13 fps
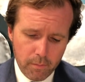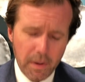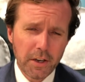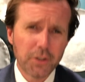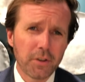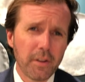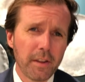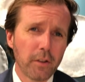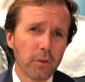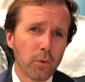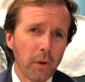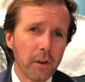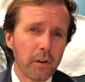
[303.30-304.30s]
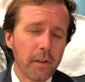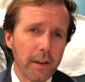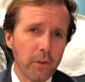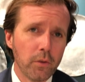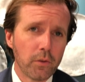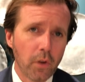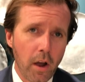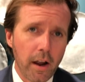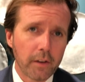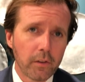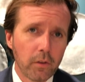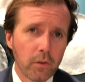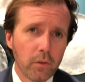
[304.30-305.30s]
make sure that the lawyer that you
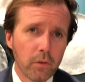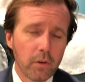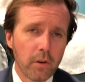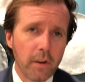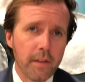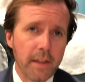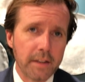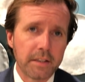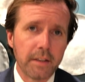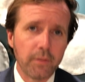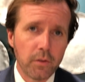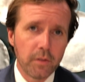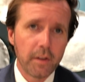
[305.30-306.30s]
talk to that's giving you